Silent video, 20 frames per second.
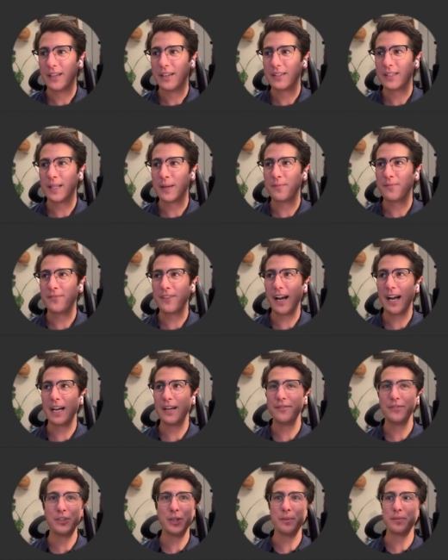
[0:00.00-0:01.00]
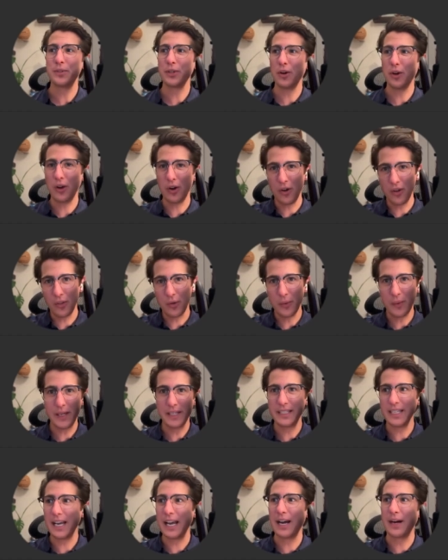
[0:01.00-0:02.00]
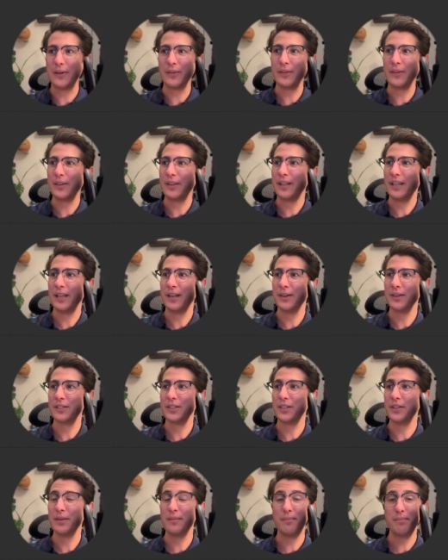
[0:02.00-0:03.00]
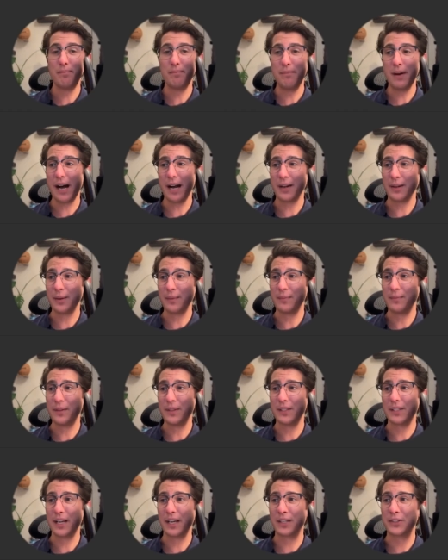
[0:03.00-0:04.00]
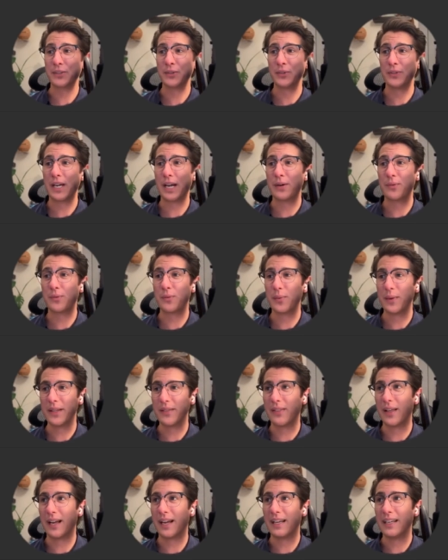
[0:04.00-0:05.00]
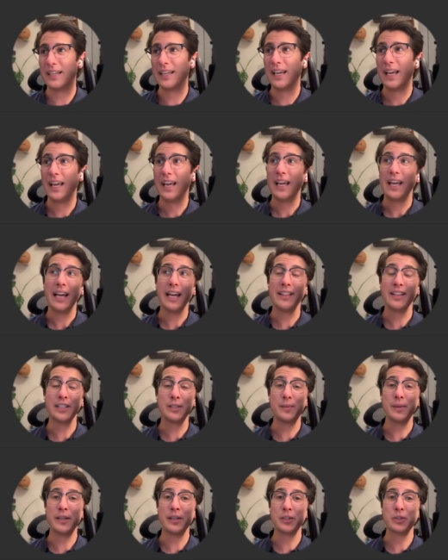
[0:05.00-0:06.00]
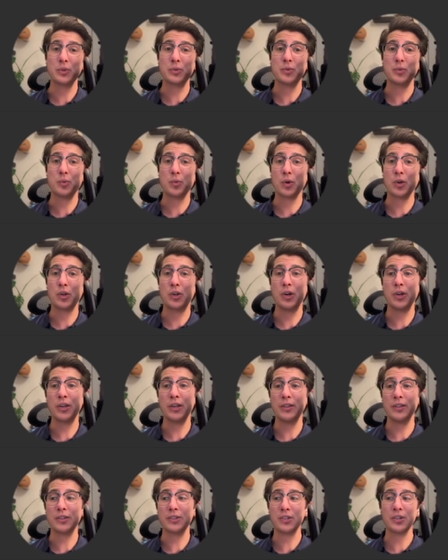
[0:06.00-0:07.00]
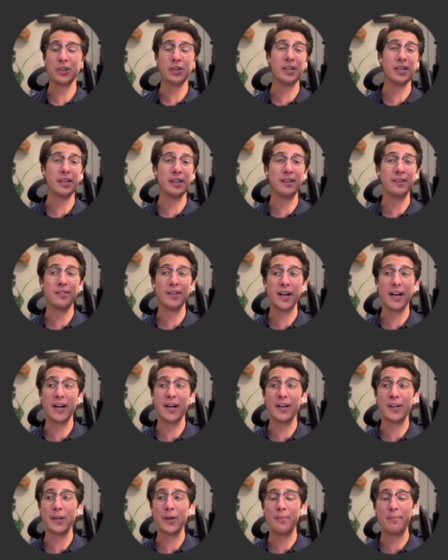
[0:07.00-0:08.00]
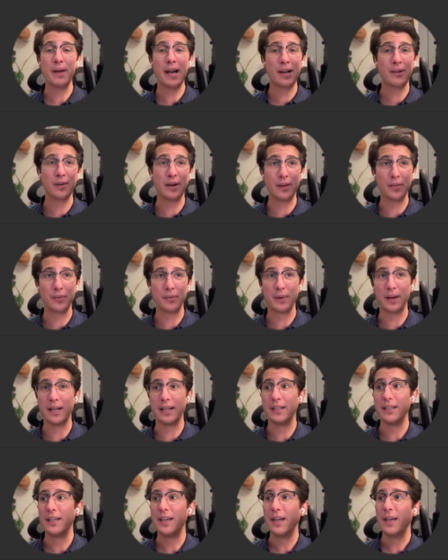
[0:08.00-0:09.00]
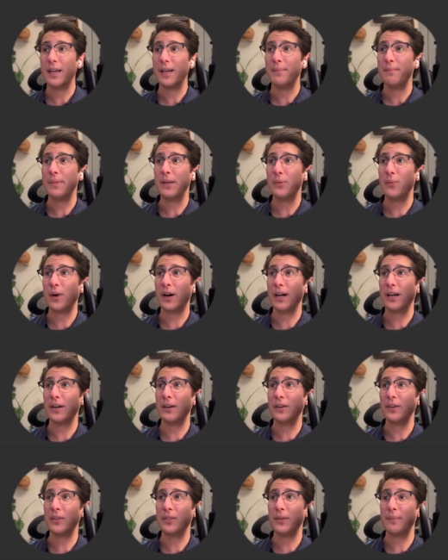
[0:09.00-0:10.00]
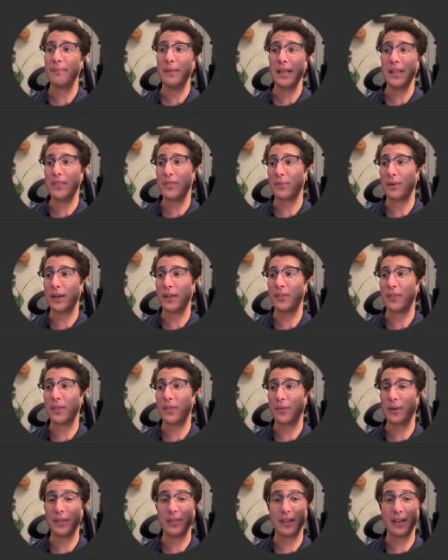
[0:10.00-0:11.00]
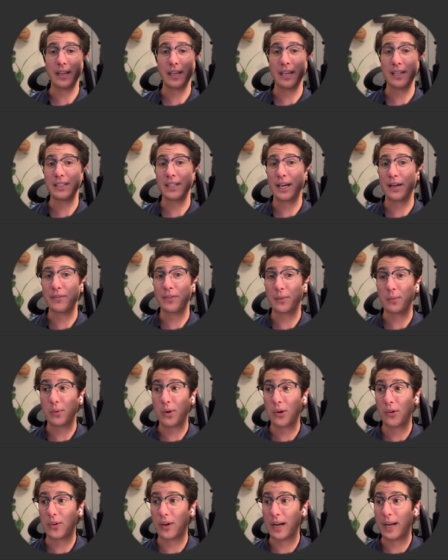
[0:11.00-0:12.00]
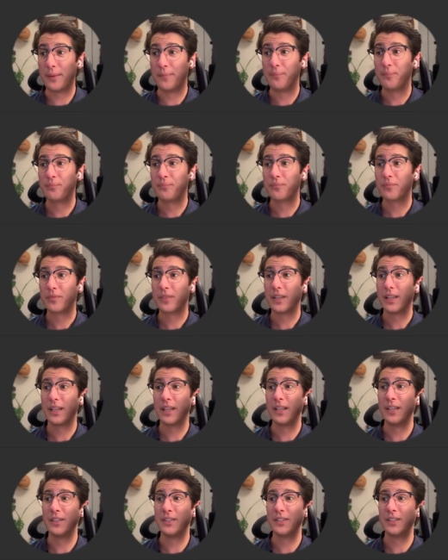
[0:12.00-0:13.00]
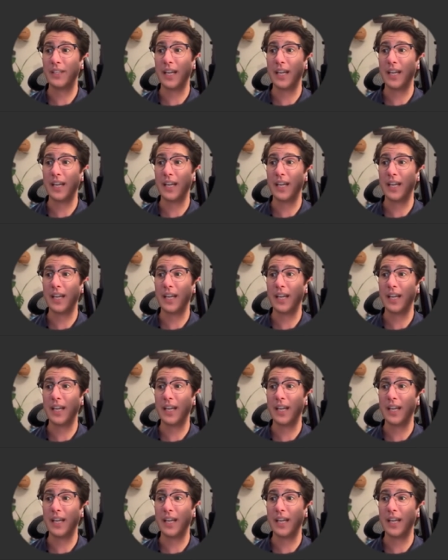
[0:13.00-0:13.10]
step 5 jumps all the way down here to the bottom, this console.readline. And that's because we're cooking the turkey on a background thread. Meanwhile, the main thread, the thread that kicked off the program, is